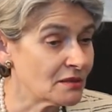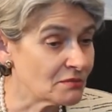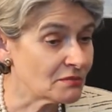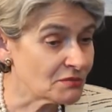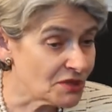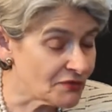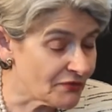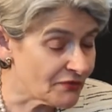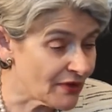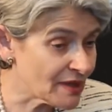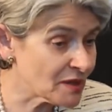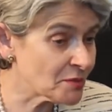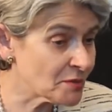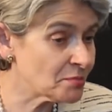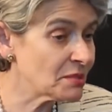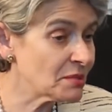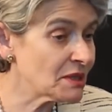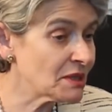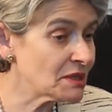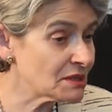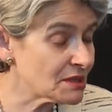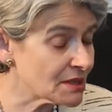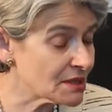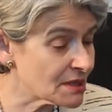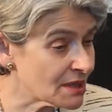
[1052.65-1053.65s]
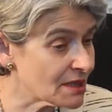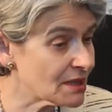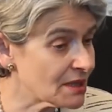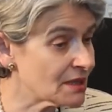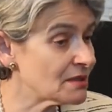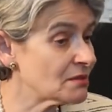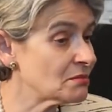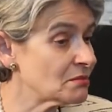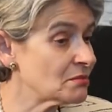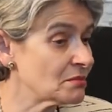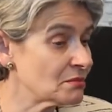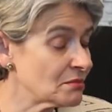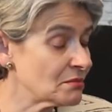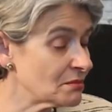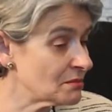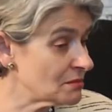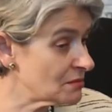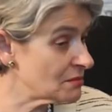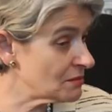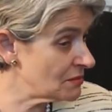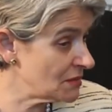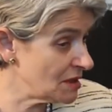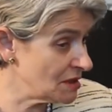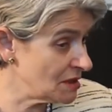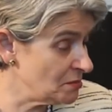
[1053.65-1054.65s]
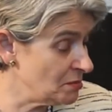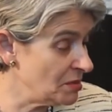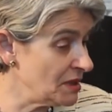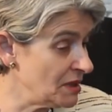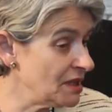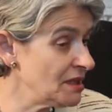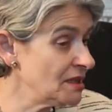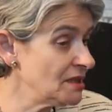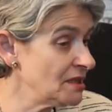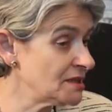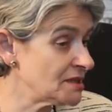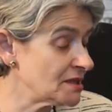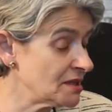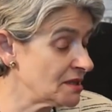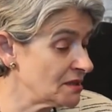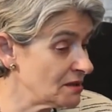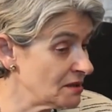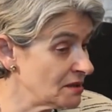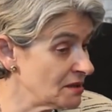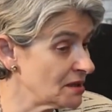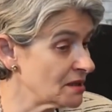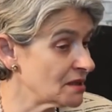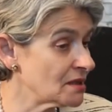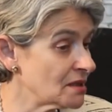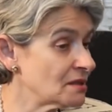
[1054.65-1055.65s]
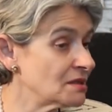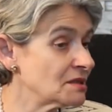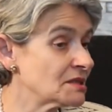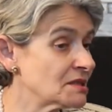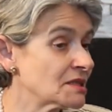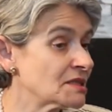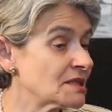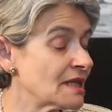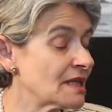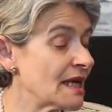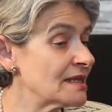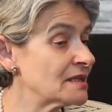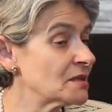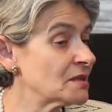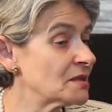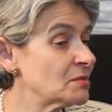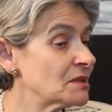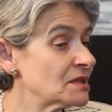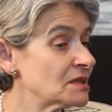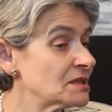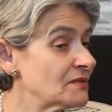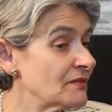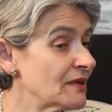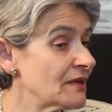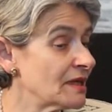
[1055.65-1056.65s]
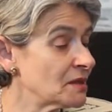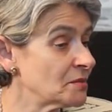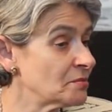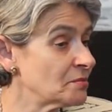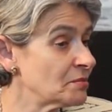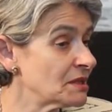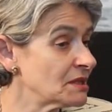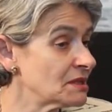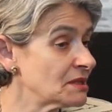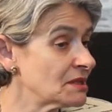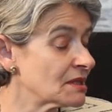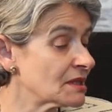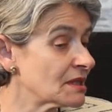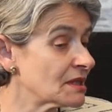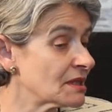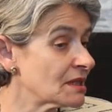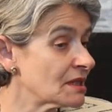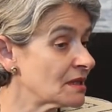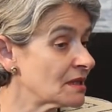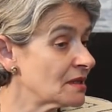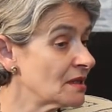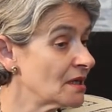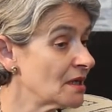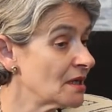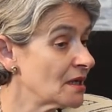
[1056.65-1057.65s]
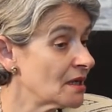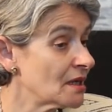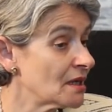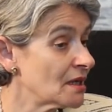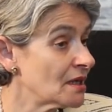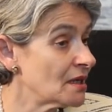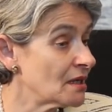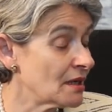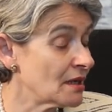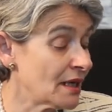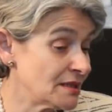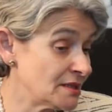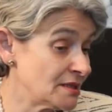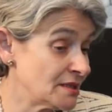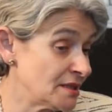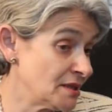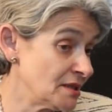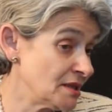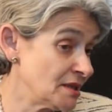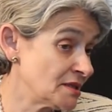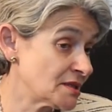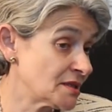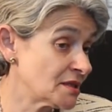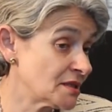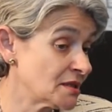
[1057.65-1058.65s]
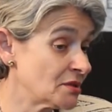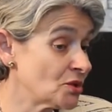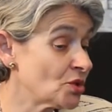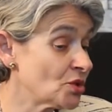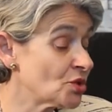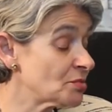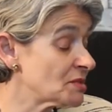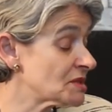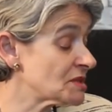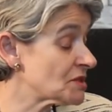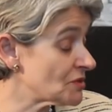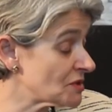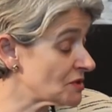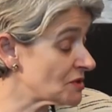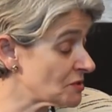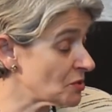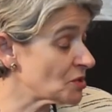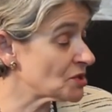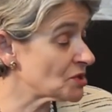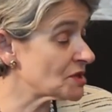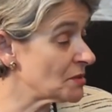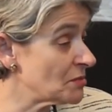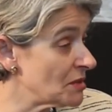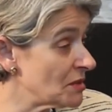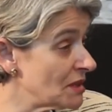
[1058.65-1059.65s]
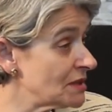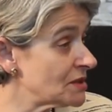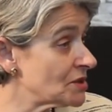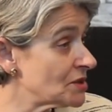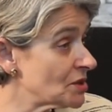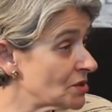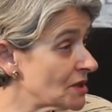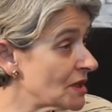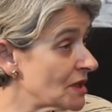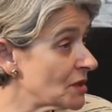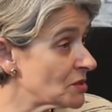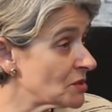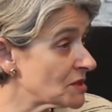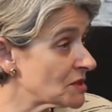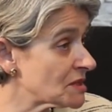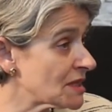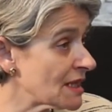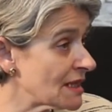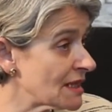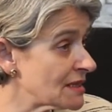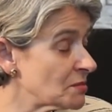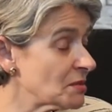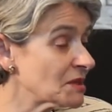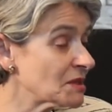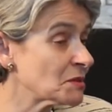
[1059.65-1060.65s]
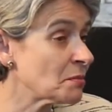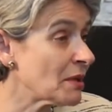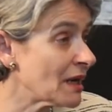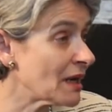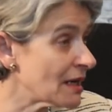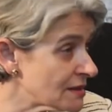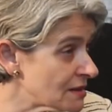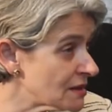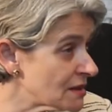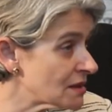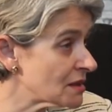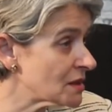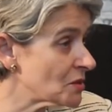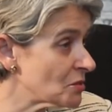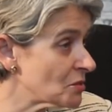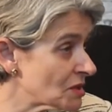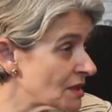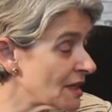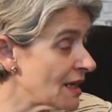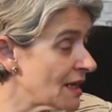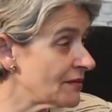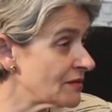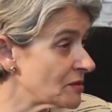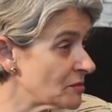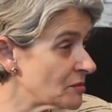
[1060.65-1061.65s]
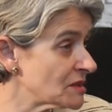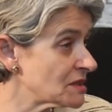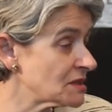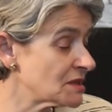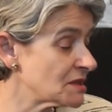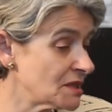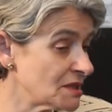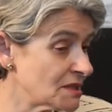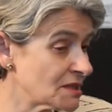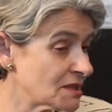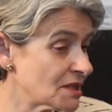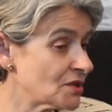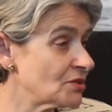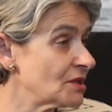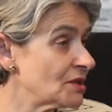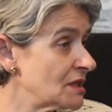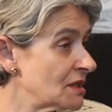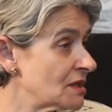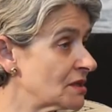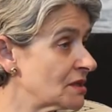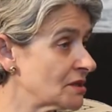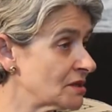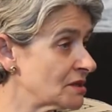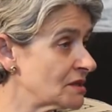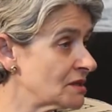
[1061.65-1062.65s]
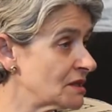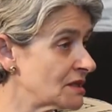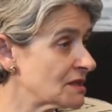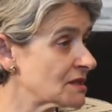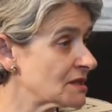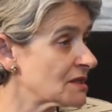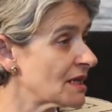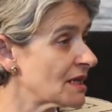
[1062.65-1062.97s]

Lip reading: development, in peace, in sustainable development. I see this enormous responsibility on our side, but partnering with governments is critical in these